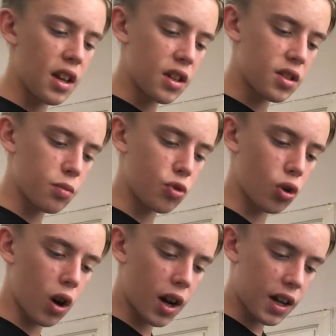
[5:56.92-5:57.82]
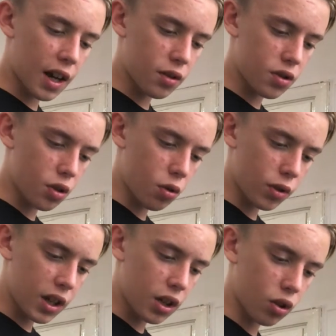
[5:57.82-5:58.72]
some dried out salt
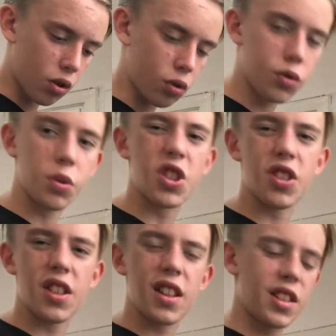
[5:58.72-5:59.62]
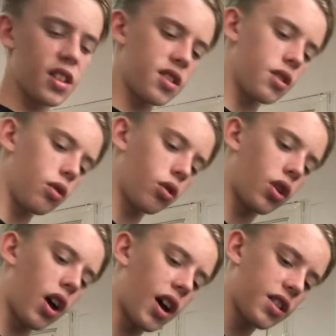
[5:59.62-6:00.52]
in your goggles, which it doesn't look
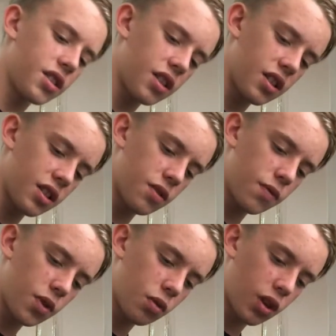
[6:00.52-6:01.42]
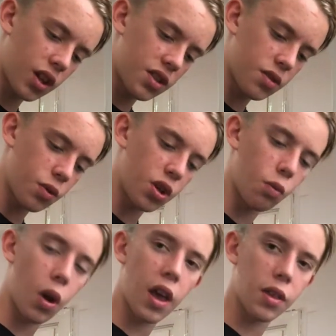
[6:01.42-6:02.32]
nice and it doesn't feel nice when you
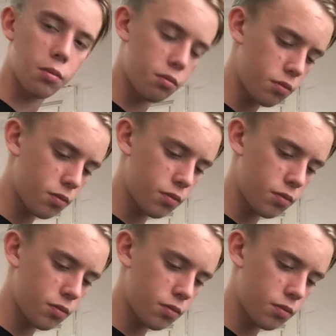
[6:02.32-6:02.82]
wear them.